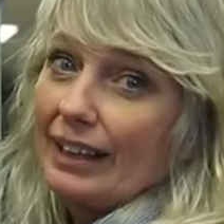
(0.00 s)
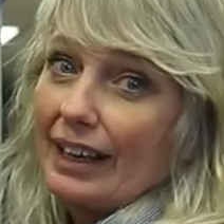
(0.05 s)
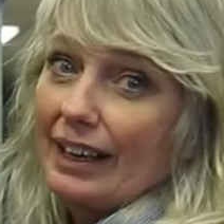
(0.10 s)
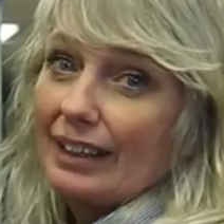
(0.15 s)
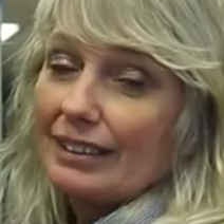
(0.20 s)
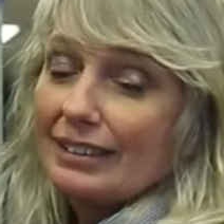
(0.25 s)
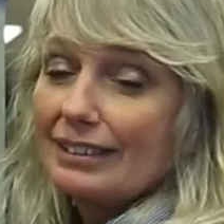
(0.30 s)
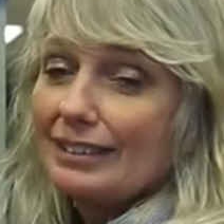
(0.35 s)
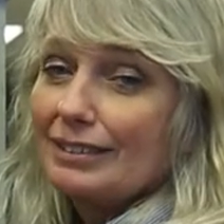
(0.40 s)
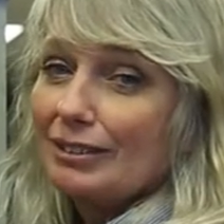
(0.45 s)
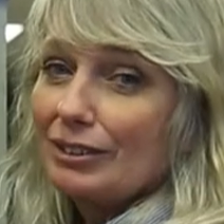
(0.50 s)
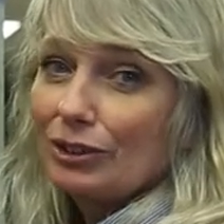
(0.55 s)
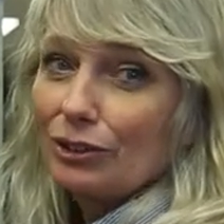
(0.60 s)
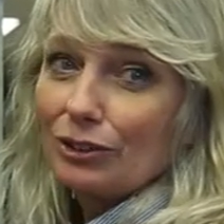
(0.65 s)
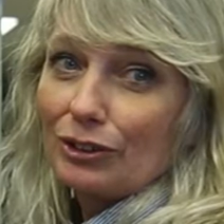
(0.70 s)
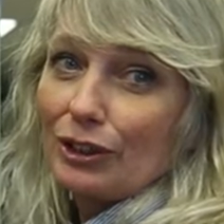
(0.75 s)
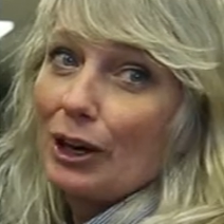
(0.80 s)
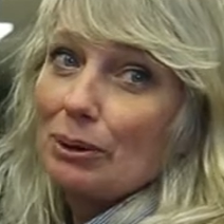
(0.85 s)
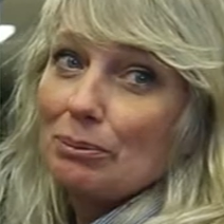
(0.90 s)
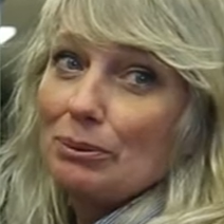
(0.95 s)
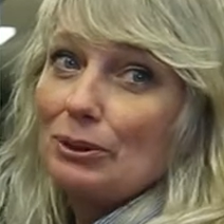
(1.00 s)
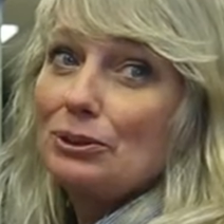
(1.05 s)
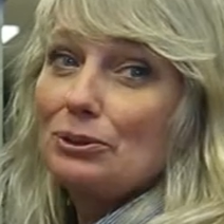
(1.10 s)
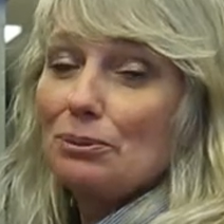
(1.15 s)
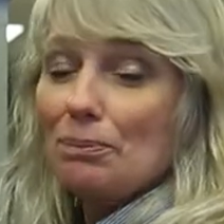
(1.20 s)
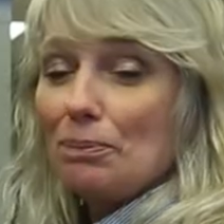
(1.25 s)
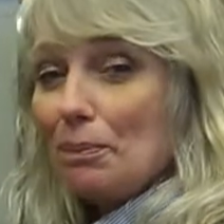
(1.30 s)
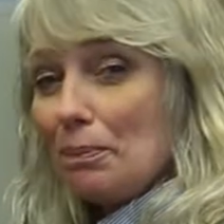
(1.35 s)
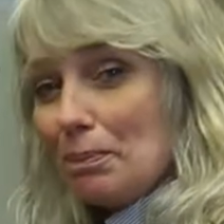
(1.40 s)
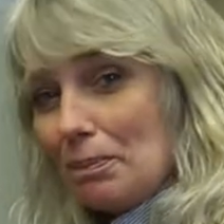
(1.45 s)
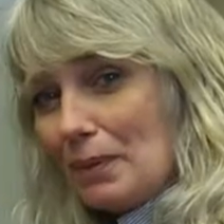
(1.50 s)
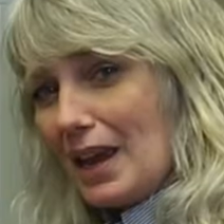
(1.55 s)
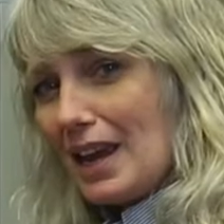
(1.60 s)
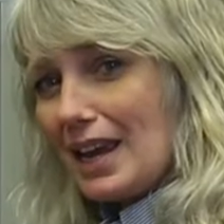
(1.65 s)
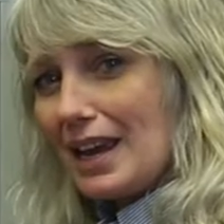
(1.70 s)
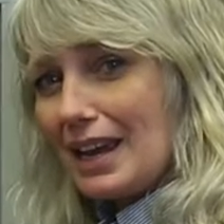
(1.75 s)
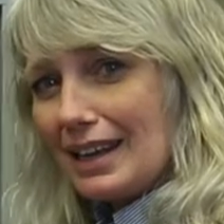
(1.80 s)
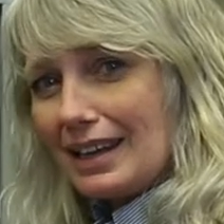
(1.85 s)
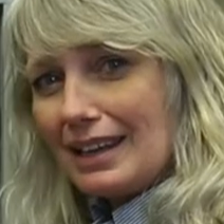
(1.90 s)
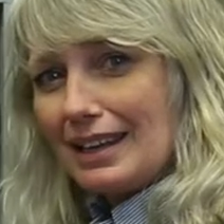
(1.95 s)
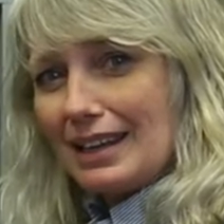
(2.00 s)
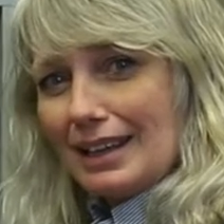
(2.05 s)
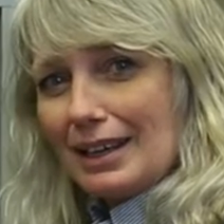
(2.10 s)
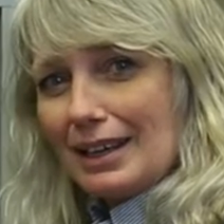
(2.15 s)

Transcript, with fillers: that your garbage may